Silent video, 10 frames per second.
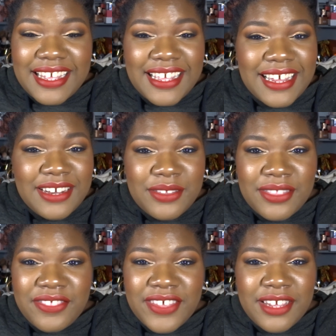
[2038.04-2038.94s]
I don't
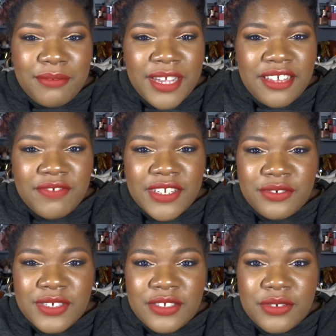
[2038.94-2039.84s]
think my
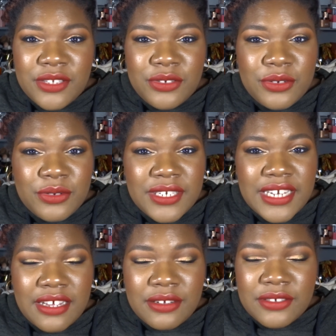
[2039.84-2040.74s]
inventory is going to go
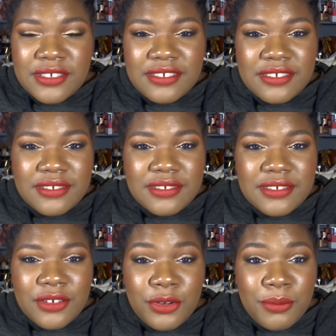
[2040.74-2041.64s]
down
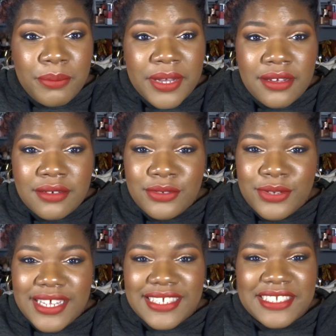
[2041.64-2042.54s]
compared to
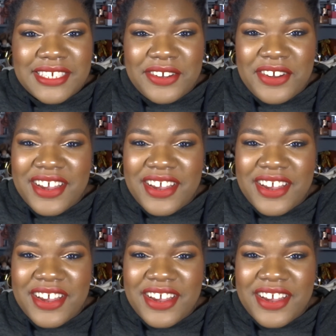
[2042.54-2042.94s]
last year